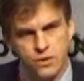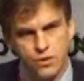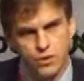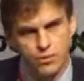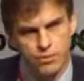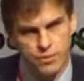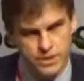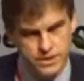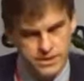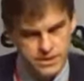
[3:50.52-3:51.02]

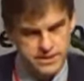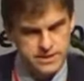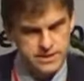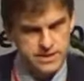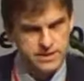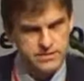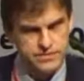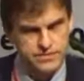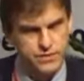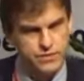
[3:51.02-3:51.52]

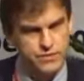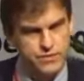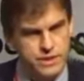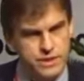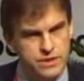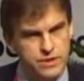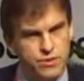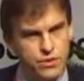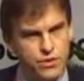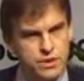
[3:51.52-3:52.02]
commodity, if you
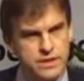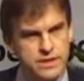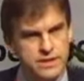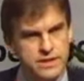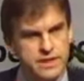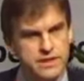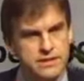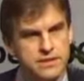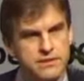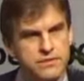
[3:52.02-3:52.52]
may call it
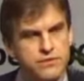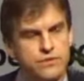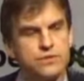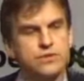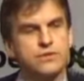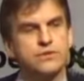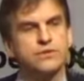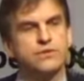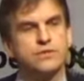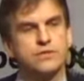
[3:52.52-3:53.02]
that, the
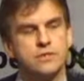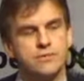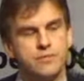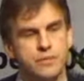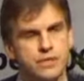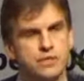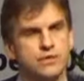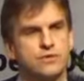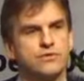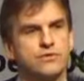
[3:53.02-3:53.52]
reduced
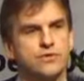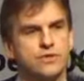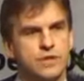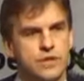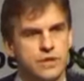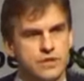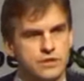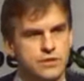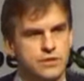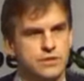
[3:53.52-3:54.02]
emission
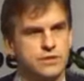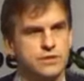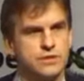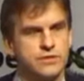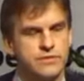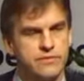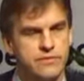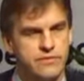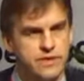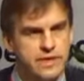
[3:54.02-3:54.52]
reductions,
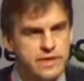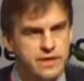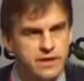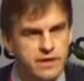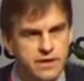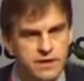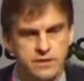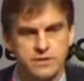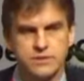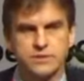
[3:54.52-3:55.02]
the
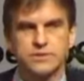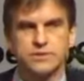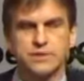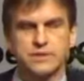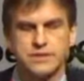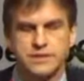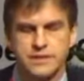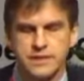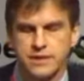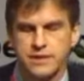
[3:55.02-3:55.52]
VERs or
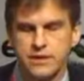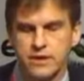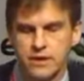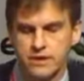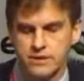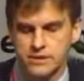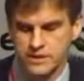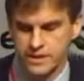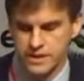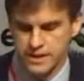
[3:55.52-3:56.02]
the
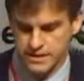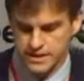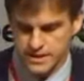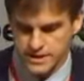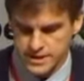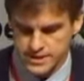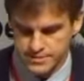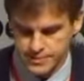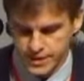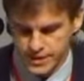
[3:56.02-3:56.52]
CERs
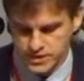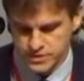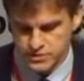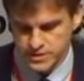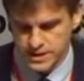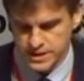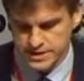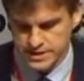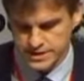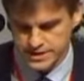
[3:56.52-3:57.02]
that is being
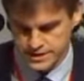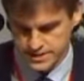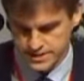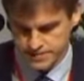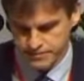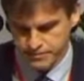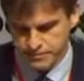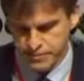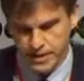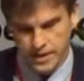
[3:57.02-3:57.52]
traded.
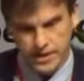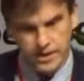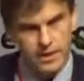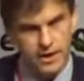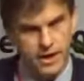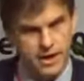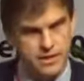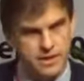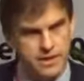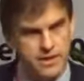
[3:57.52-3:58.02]

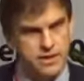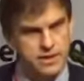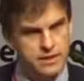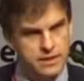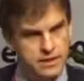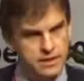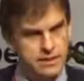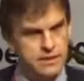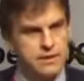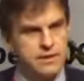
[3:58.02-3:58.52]
I
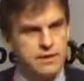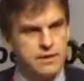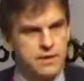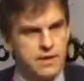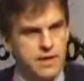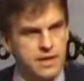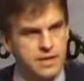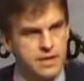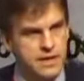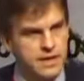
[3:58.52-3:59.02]
think,
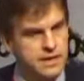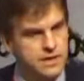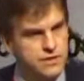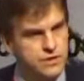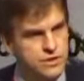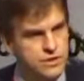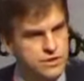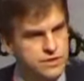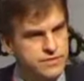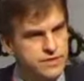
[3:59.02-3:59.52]
and I
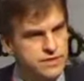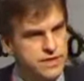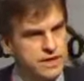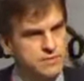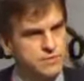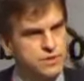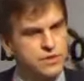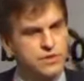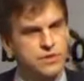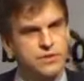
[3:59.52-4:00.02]
don't have
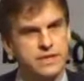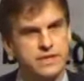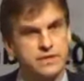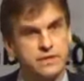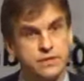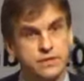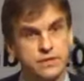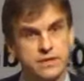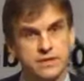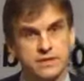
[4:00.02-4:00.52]
time to go
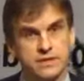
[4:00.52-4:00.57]
into